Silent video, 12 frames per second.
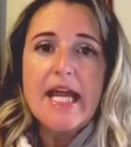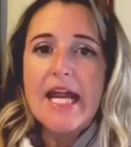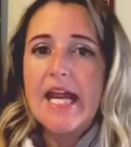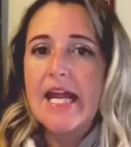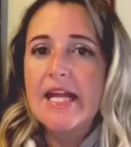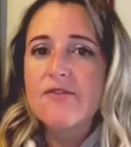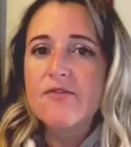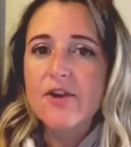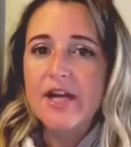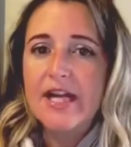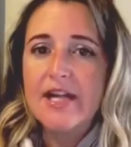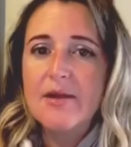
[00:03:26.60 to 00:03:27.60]
And for
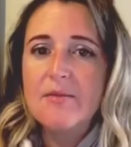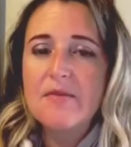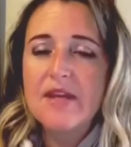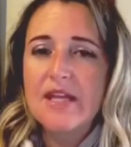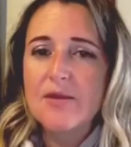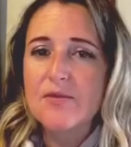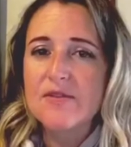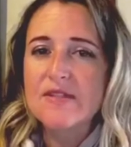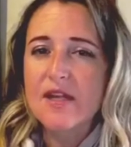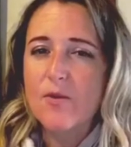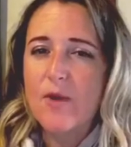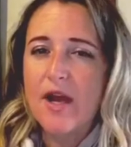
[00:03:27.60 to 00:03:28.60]
him, he was
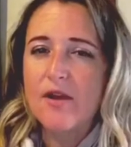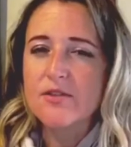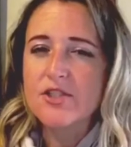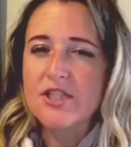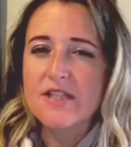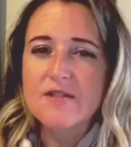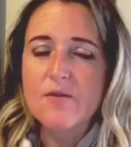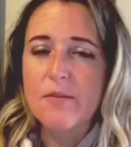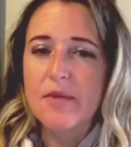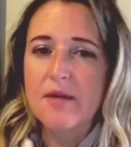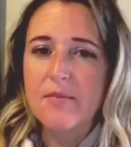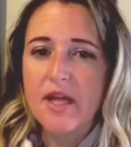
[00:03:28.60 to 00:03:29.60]
like, wow, she doesn't want
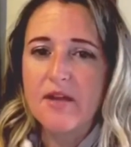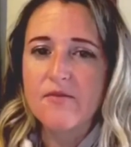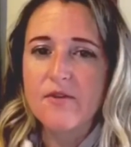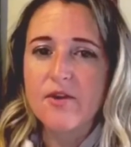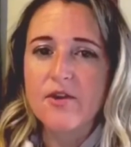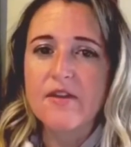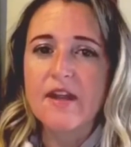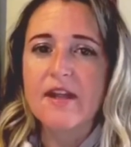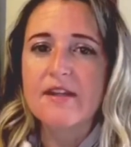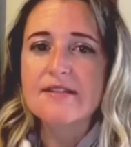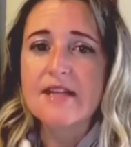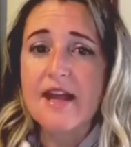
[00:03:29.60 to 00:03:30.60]
me to pay for her
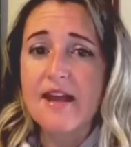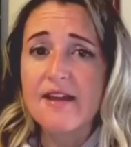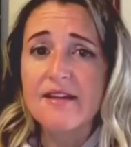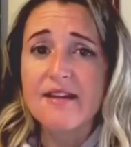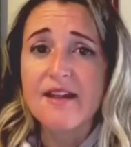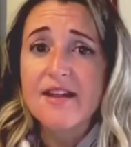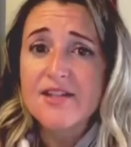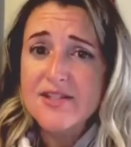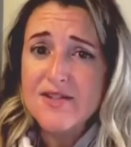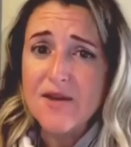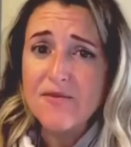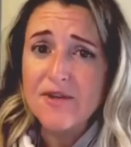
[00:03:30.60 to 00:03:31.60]
things, and
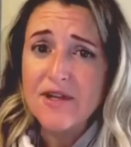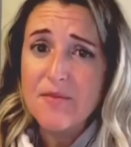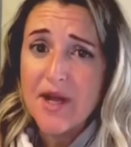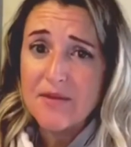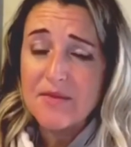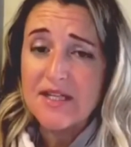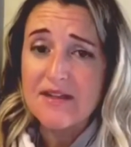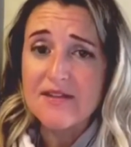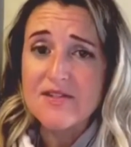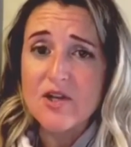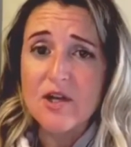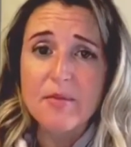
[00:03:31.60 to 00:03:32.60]
she's offering to buy me a
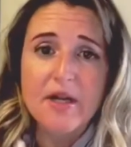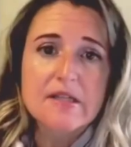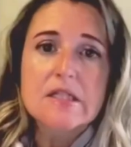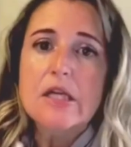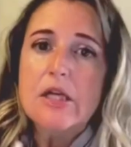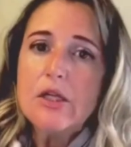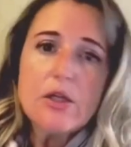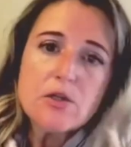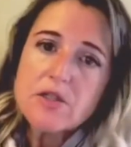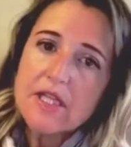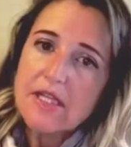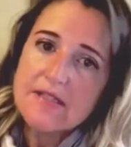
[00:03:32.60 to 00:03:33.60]
Starbucks.
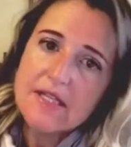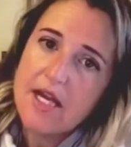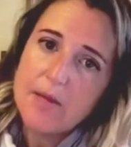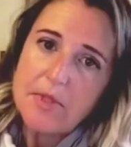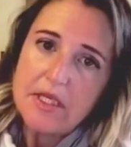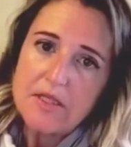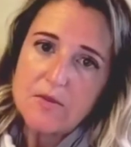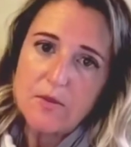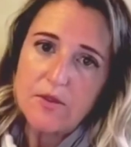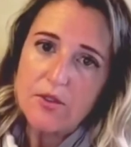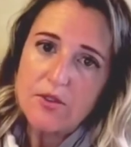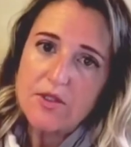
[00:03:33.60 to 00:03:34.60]
Usually that doesn't happen in his
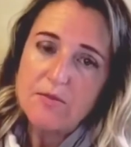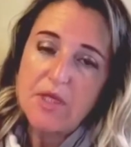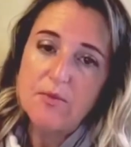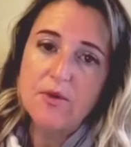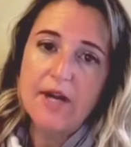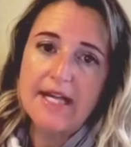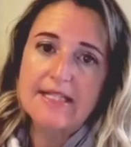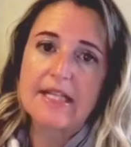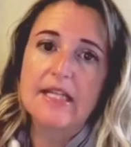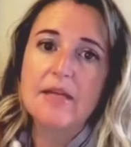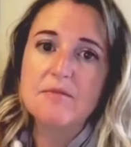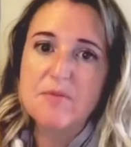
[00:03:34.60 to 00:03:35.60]
world. Usually people are
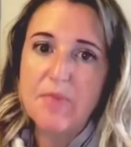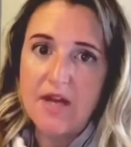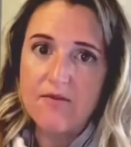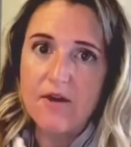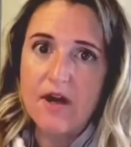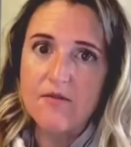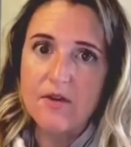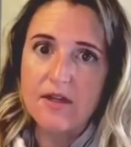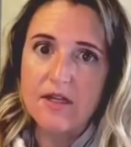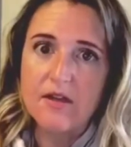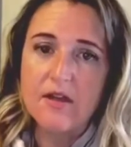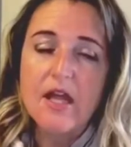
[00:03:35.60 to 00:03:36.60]
asking him to pay for
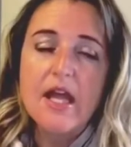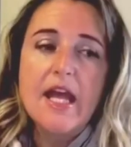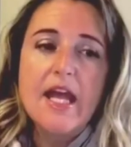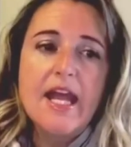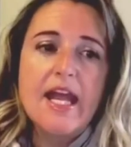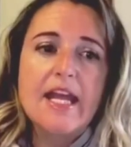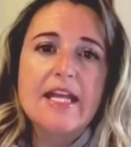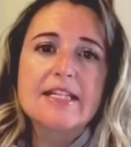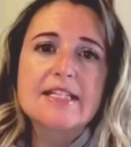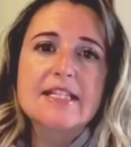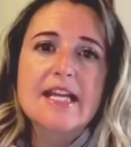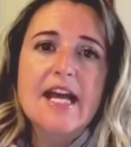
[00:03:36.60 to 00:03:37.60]
everything.
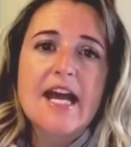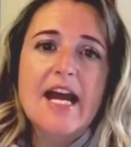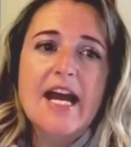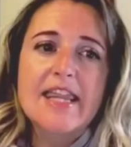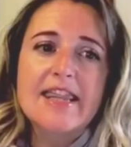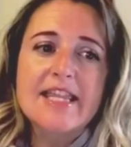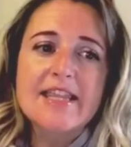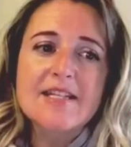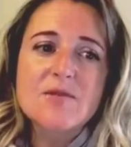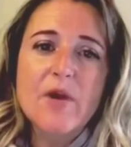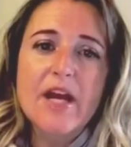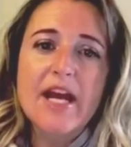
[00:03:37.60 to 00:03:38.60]
And I think
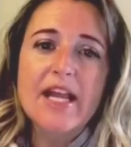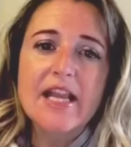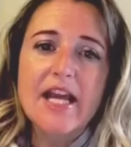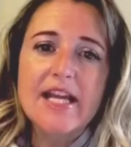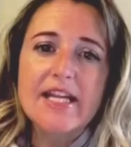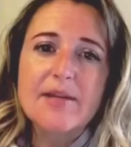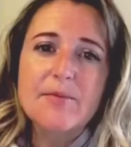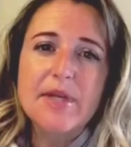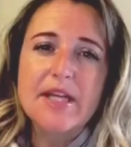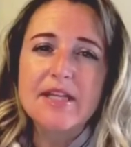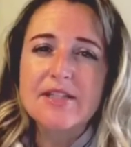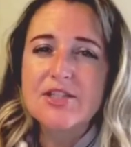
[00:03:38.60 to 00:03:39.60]
that's why I like it,
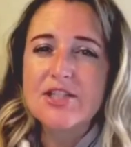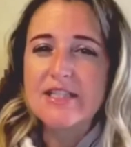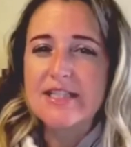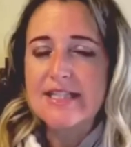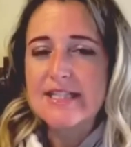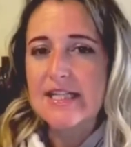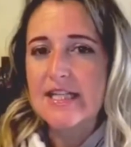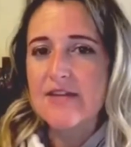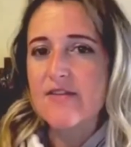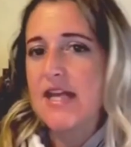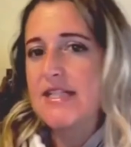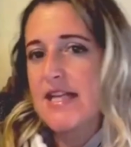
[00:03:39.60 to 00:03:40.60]
because she doesn't
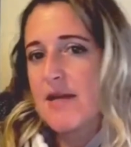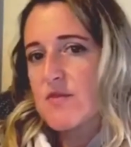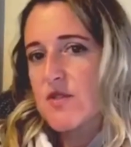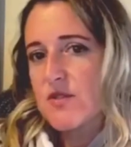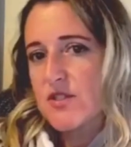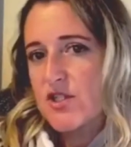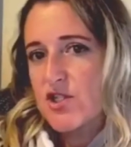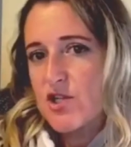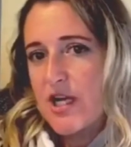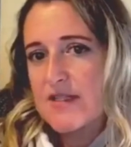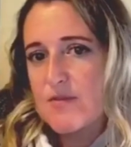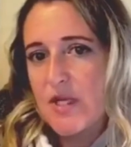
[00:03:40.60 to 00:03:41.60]
give that damsel in
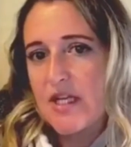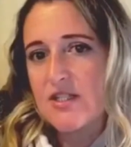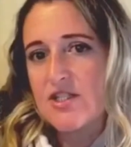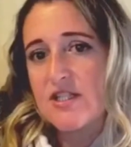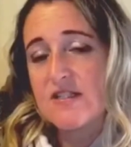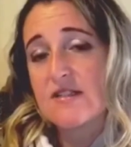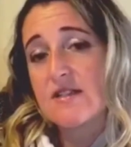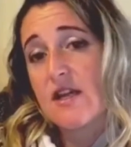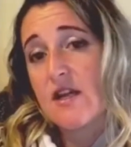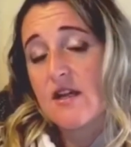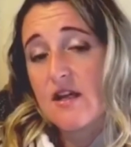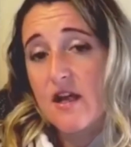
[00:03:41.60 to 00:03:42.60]
distress, because she's just
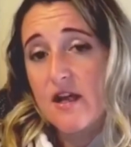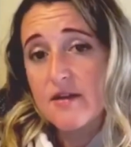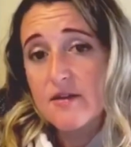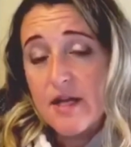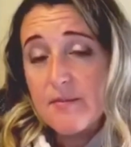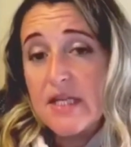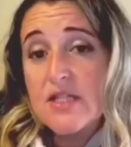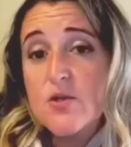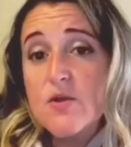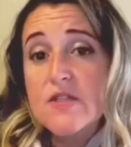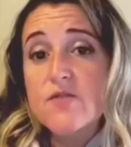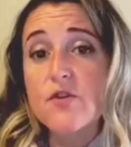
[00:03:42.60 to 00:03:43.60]
like, let me
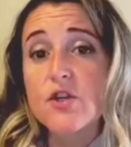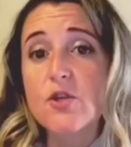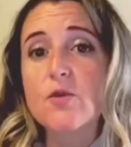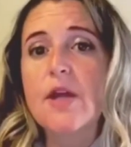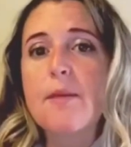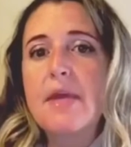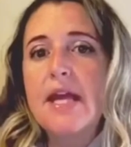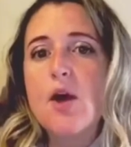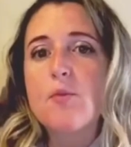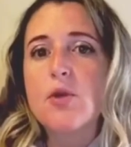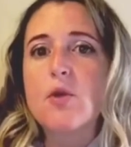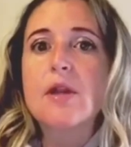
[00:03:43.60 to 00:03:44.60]
do this for you. Let me
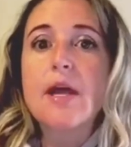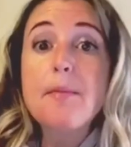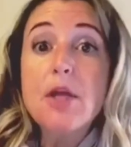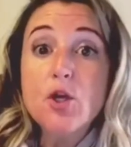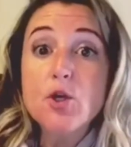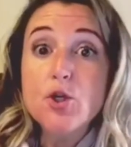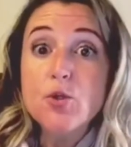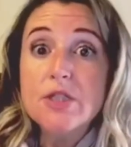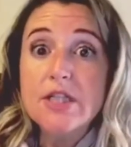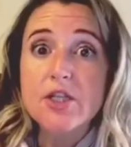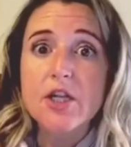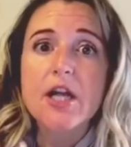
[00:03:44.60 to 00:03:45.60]
help you. Let me cook you
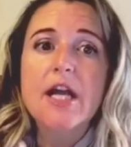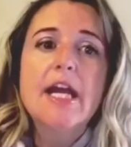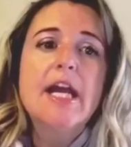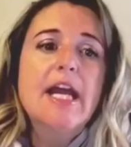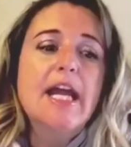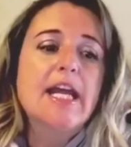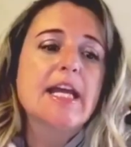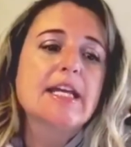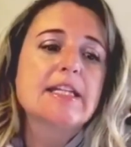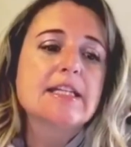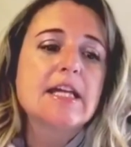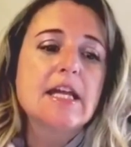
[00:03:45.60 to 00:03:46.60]
dinner.
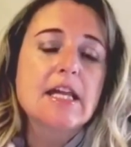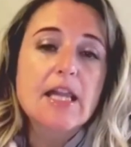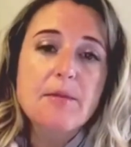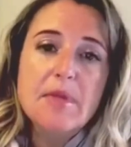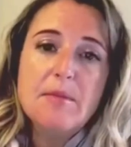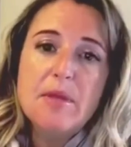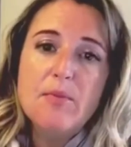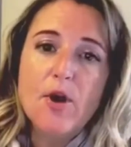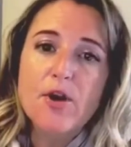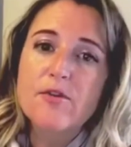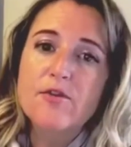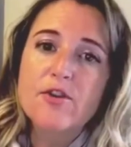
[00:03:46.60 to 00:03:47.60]
And let me be
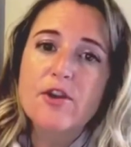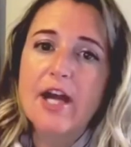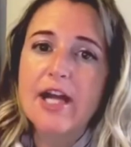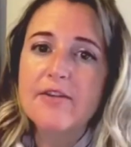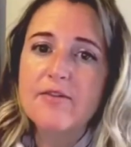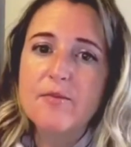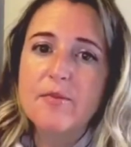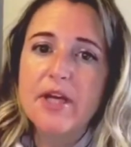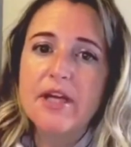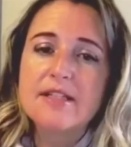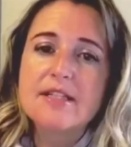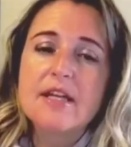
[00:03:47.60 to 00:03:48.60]
part of your life.
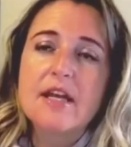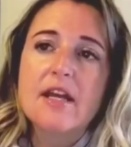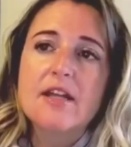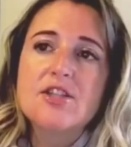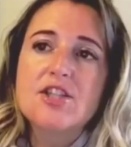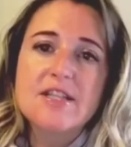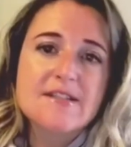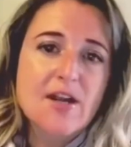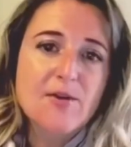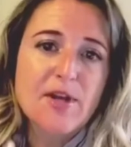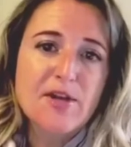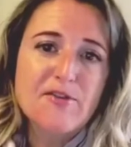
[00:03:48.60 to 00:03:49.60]
But she's
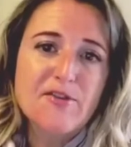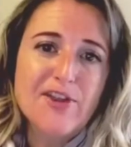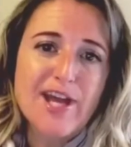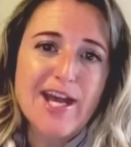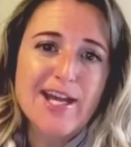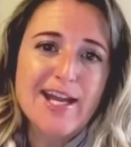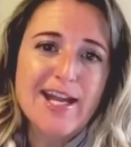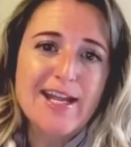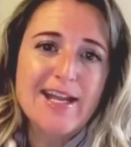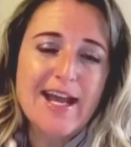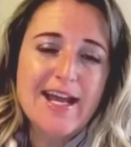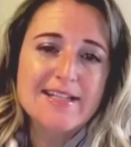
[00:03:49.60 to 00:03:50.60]
not ready for that.
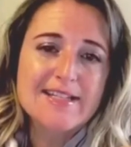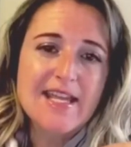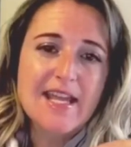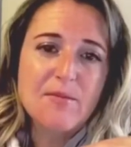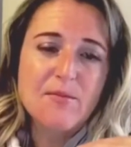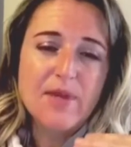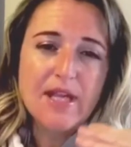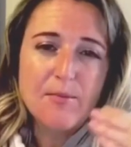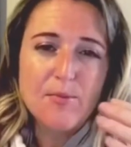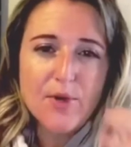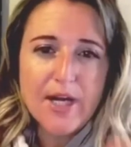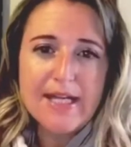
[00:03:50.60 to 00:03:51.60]
And as he
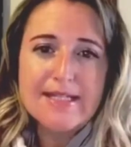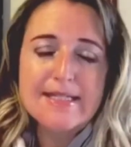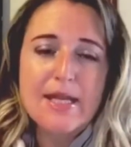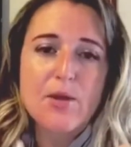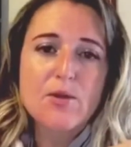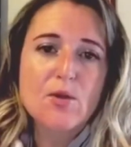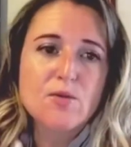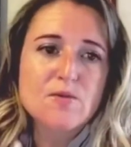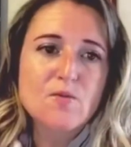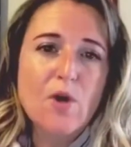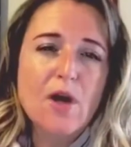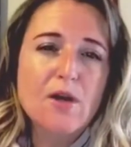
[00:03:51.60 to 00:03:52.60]
breaks down those
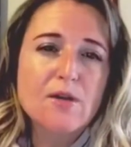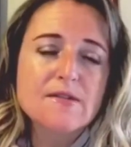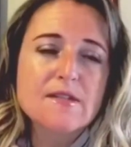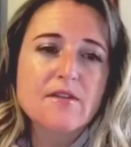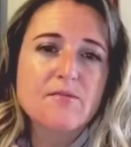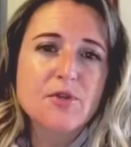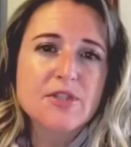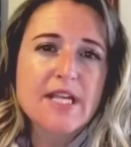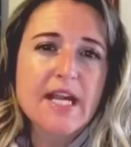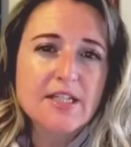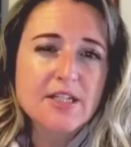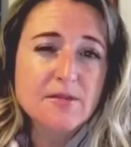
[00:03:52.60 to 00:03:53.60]
walls of
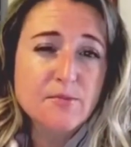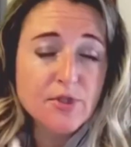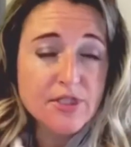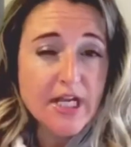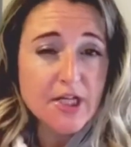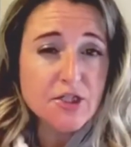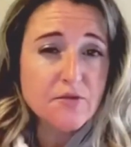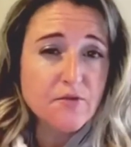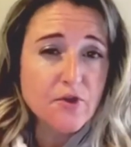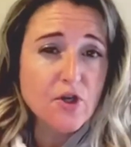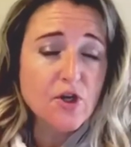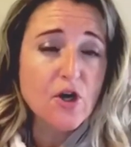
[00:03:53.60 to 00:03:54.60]
protection
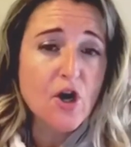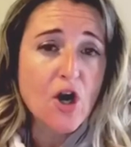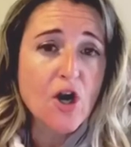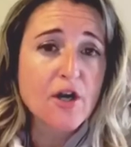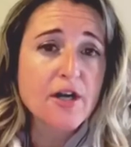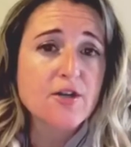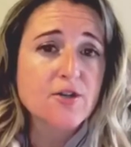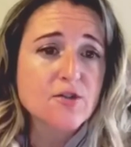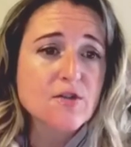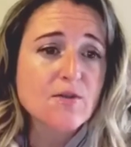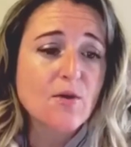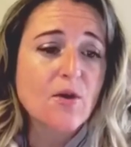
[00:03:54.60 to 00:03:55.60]
for her heart and her
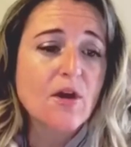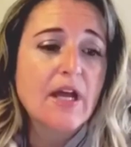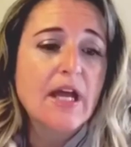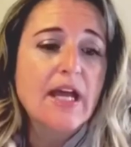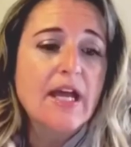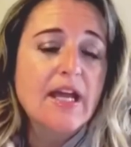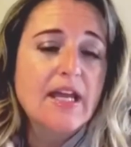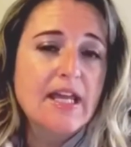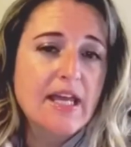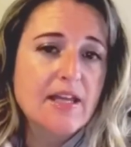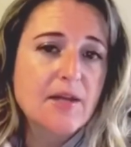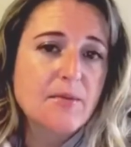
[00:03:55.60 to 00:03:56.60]
soul,
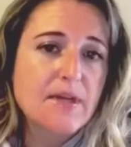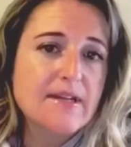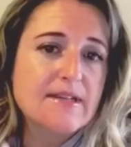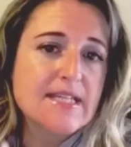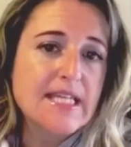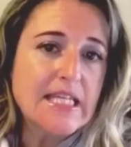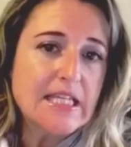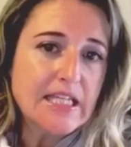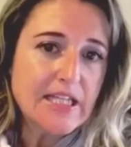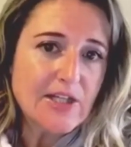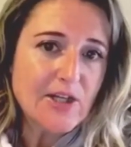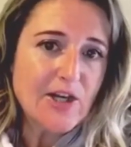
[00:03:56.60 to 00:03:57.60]
Caleb is
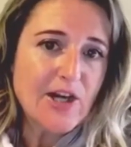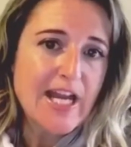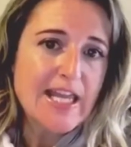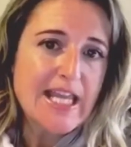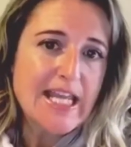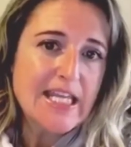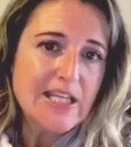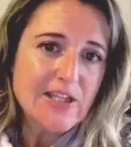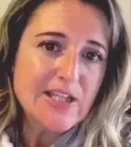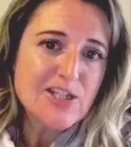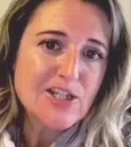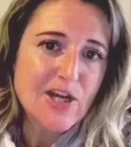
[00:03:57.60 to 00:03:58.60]
healing her, and they heal
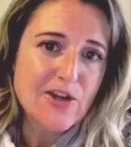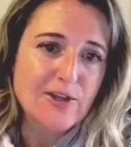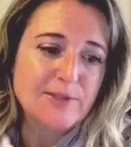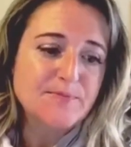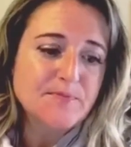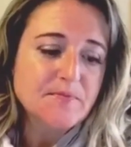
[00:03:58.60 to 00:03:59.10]
each other.